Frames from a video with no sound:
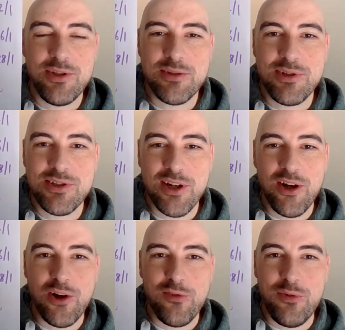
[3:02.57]
So we
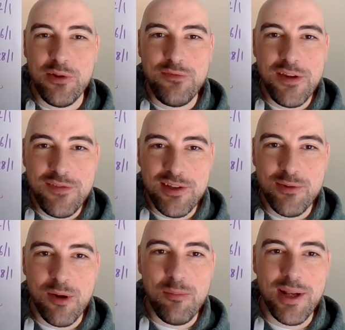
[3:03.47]
started off with a 50 to
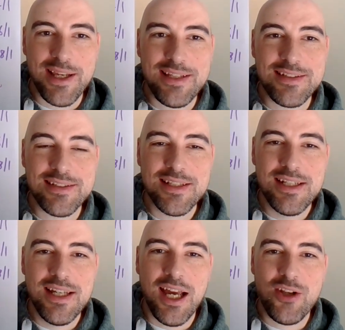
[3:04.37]
1 place,
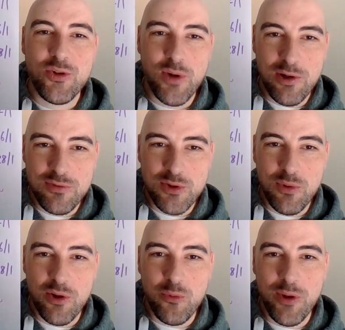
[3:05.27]
a 12 to
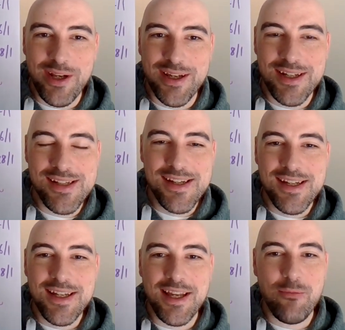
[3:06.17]
1 winner,
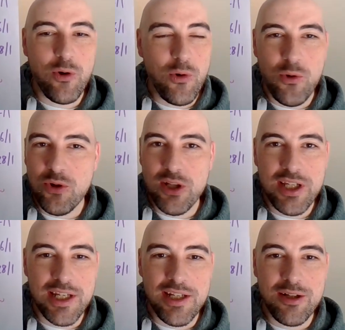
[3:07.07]
all
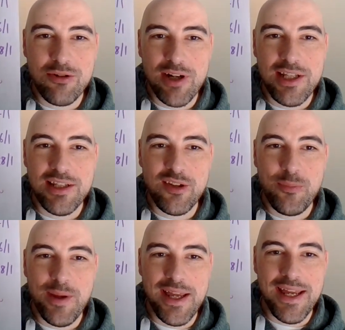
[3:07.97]
looking great this
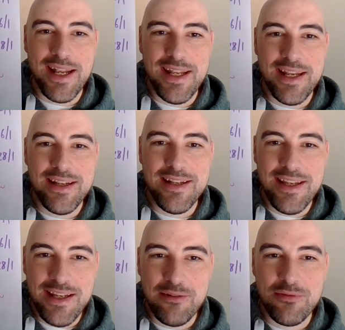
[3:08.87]
bet. And then
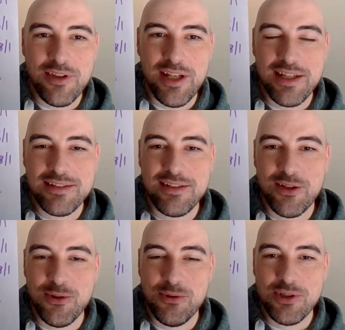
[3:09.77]
neither of the next
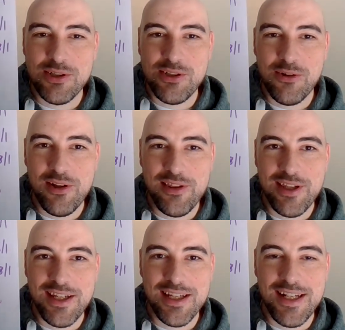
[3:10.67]
two could do
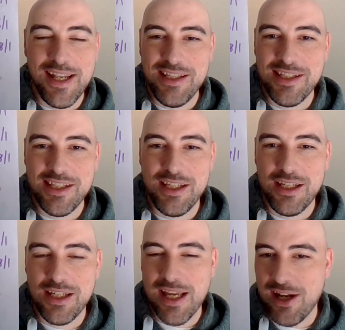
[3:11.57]
anything. And then you're
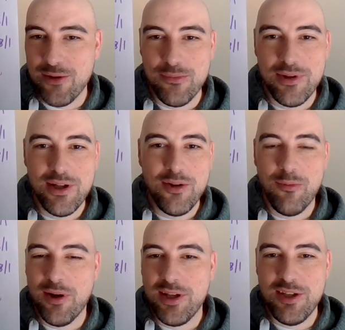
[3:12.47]
thinking, Callum,
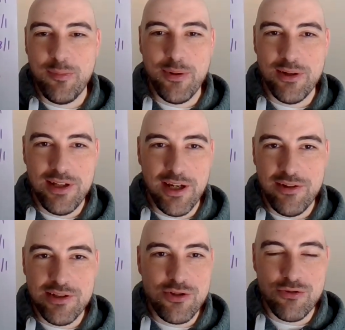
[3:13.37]
why didn't you put
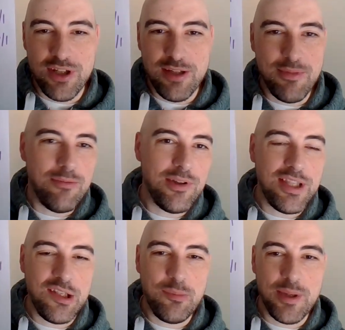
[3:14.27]
Leodis Dream in with
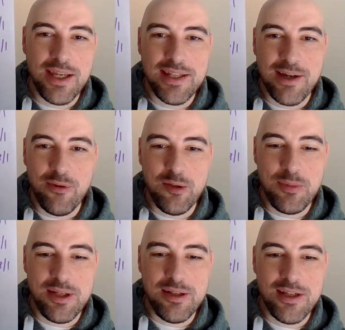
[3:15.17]
this bet? That would have
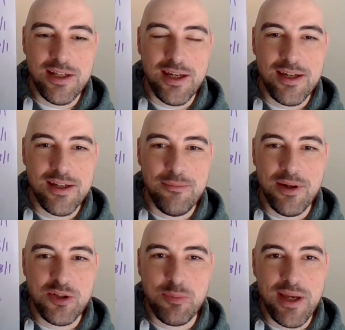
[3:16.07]
been a
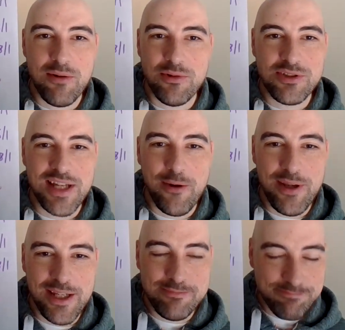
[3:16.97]
much better, or Zowie.